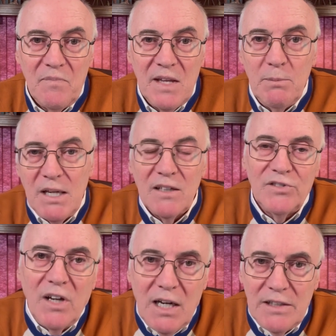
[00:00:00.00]
Because
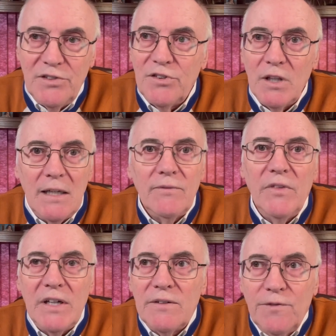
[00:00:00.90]
God is love,
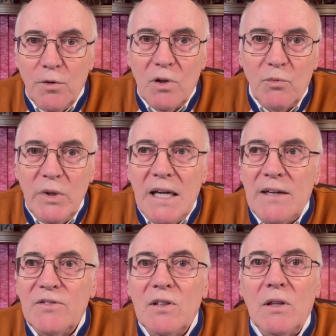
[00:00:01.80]
therefore, we
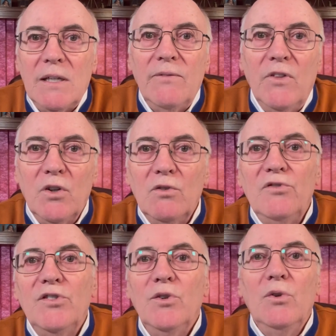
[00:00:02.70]
have to love
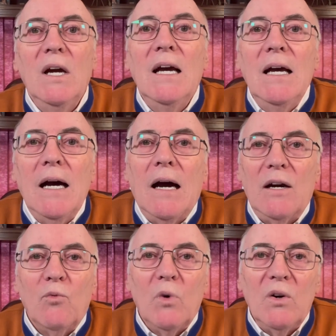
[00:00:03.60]
those who
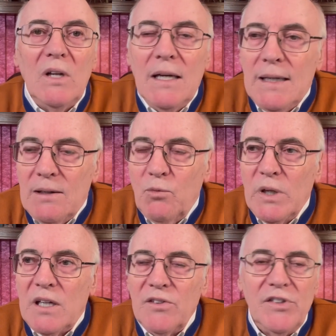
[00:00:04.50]
aren't what we
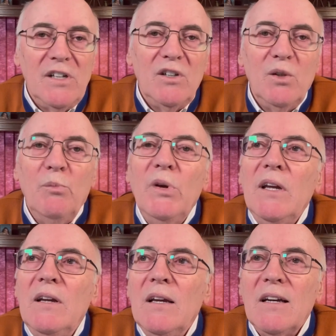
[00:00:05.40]
consider to
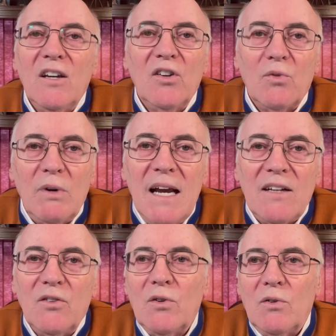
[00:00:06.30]
be
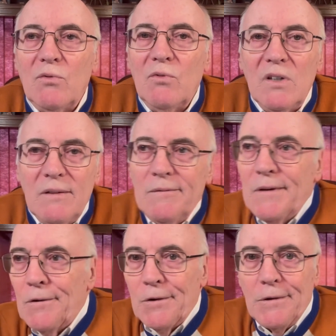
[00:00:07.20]
correct
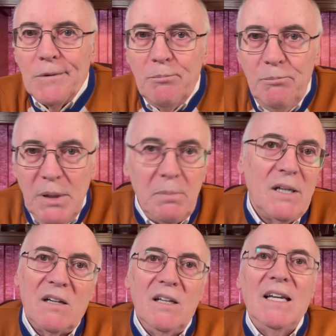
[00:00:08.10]
or
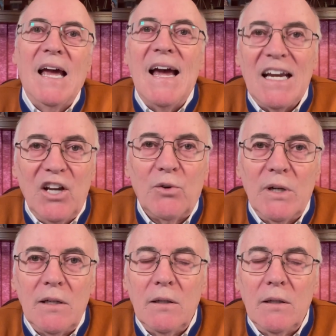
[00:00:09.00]
biblically accurate.